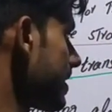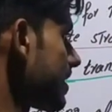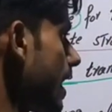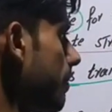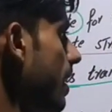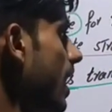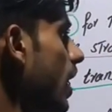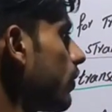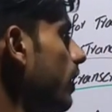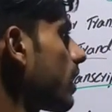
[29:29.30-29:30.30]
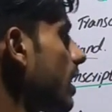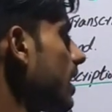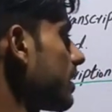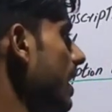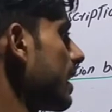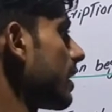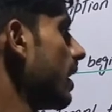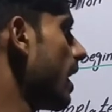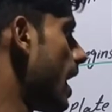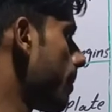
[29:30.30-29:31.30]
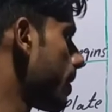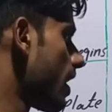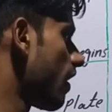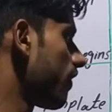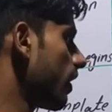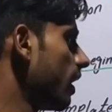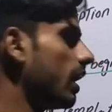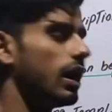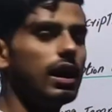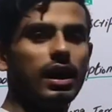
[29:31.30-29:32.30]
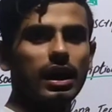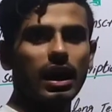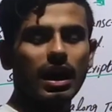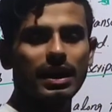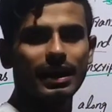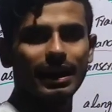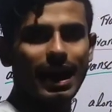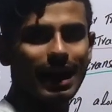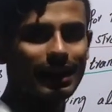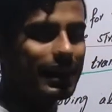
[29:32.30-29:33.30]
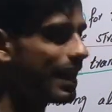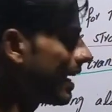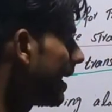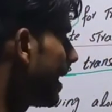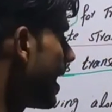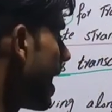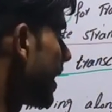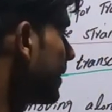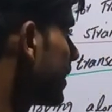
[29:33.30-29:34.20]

enzyme it will cut that hybrid of uh, RNA and DNA and